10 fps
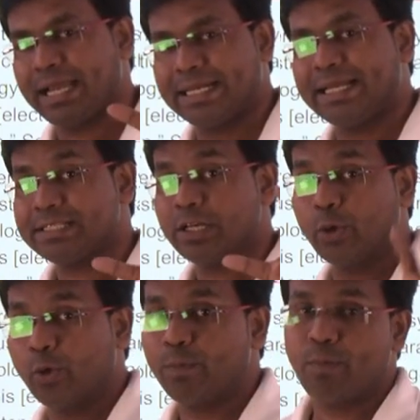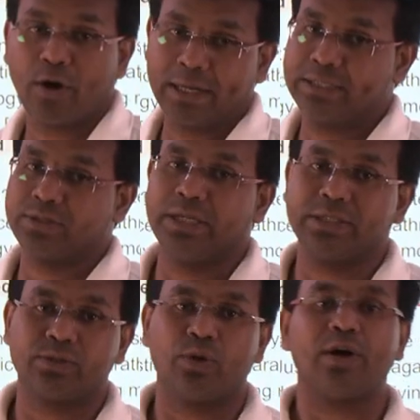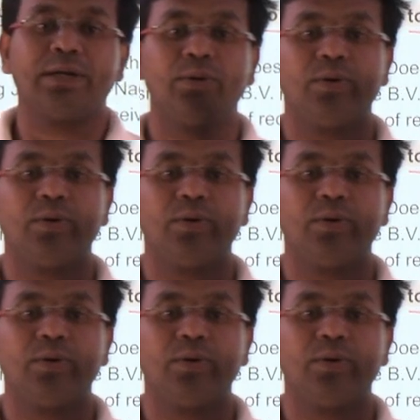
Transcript: acting as a roadblock. It's not, you